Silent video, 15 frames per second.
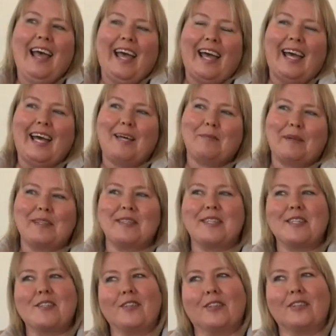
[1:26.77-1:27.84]
And my
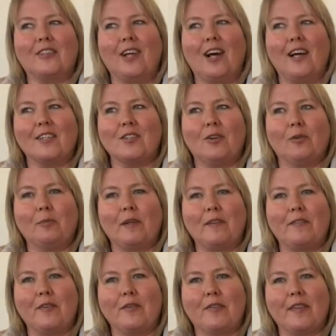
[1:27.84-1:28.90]
sister-in-law told me a
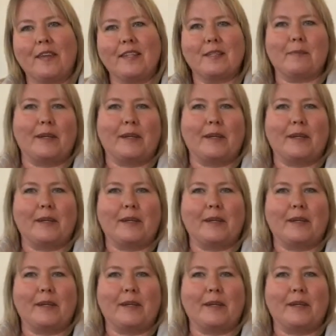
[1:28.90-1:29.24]
few things.